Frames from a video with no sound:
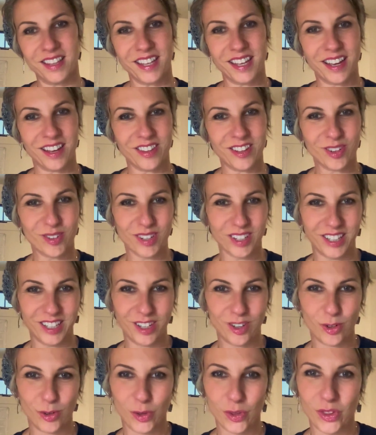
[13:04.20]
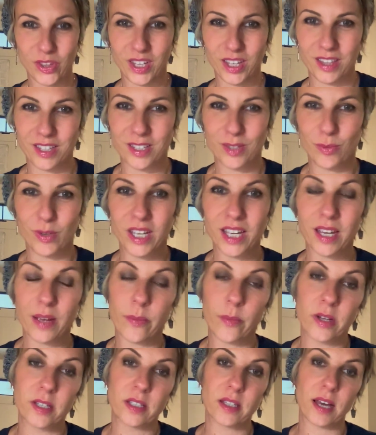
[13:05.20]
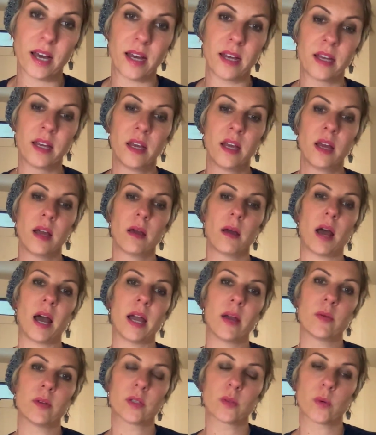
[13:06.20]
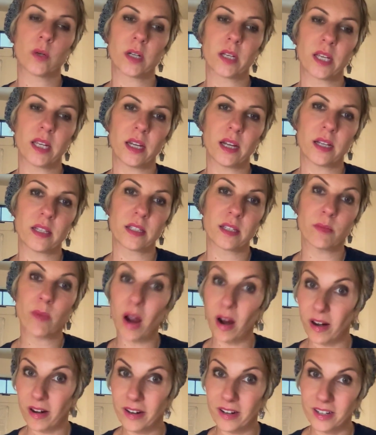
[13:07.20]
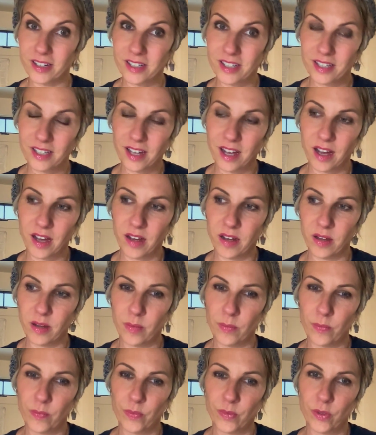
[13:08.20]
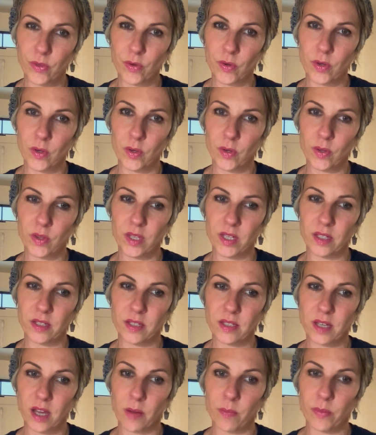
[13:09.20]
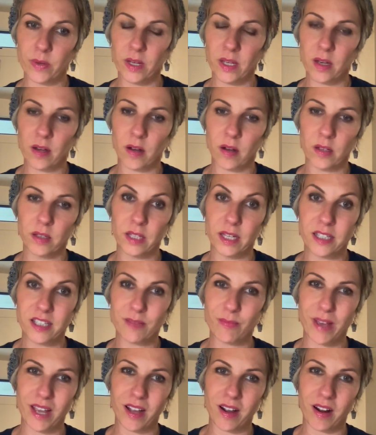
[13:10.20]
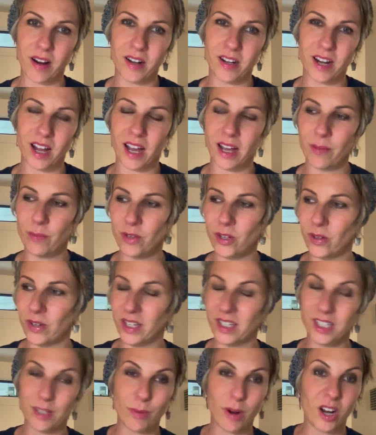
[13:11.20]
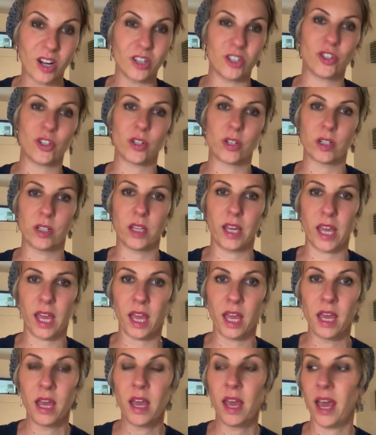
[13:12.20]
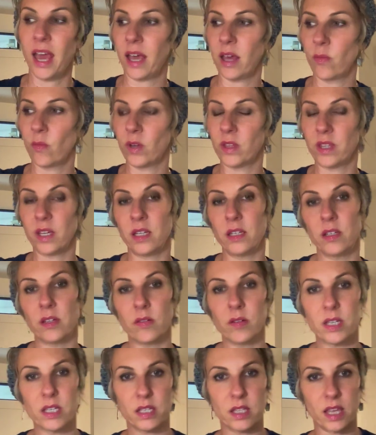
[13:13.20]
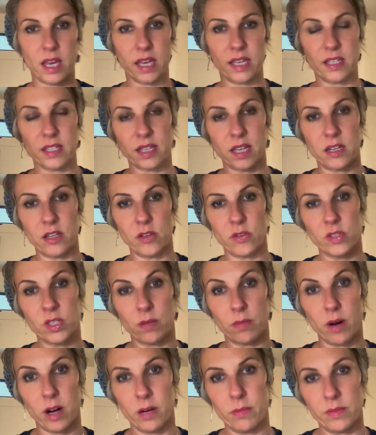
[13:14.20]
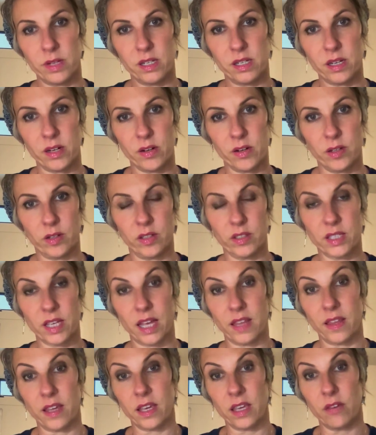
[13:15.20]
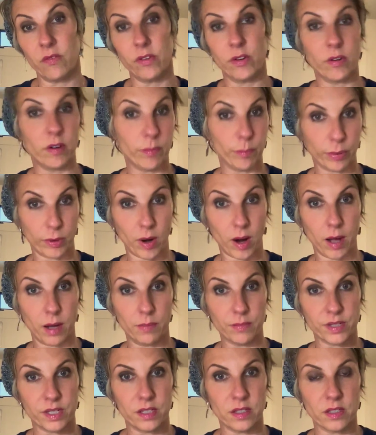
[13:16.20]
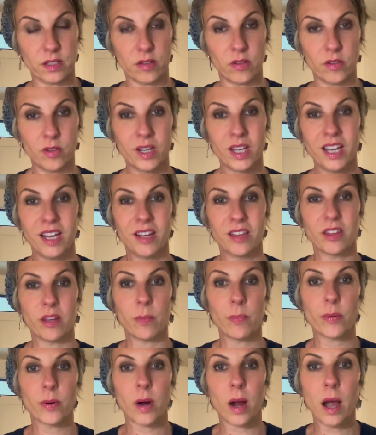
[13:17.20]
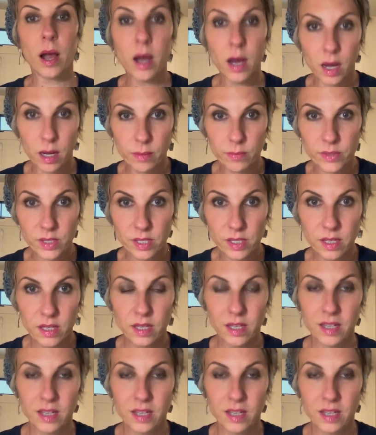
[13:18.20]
the other really cool thing this weekend was that I was working on some art through this company called Let's Make Art. I'm doing some art journaling. And what they do is they send you some art materials and they give you a prompt. And so the prompt